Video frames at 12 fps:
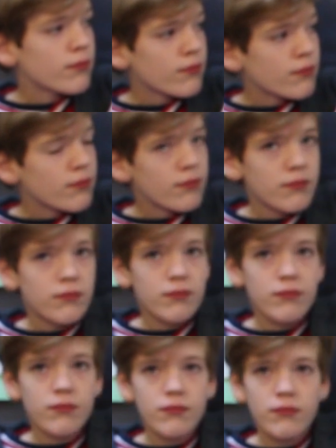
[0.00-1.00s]

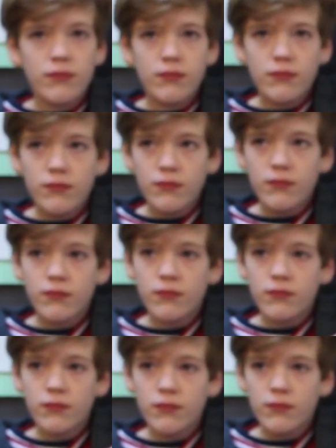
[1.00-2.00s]

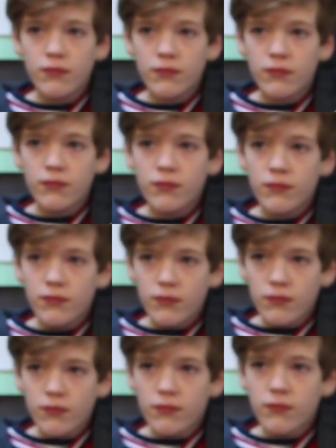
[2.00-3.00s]

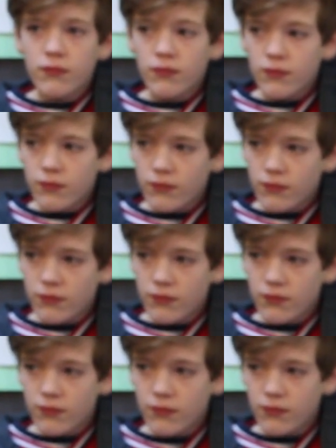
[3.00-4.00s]

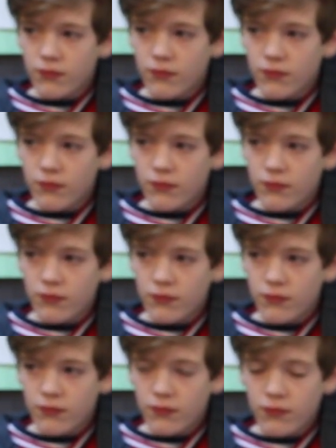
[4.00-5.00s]

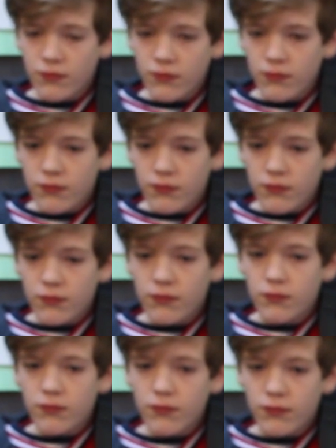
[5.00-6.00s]

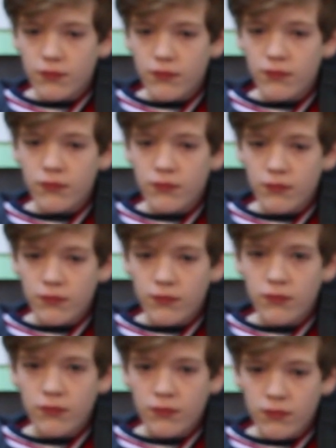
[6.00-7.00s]

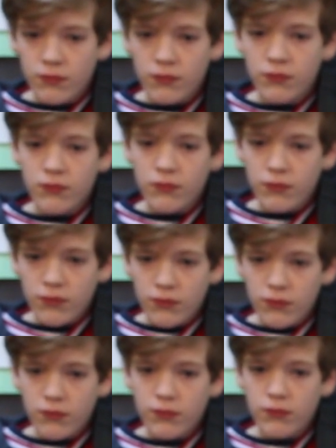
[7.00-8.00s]

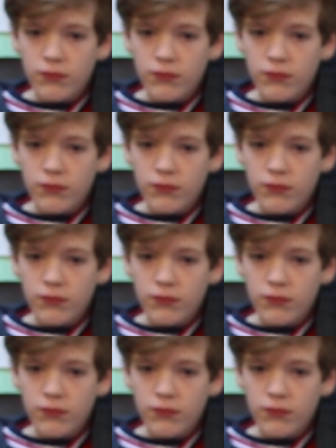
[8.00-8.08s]
(silent)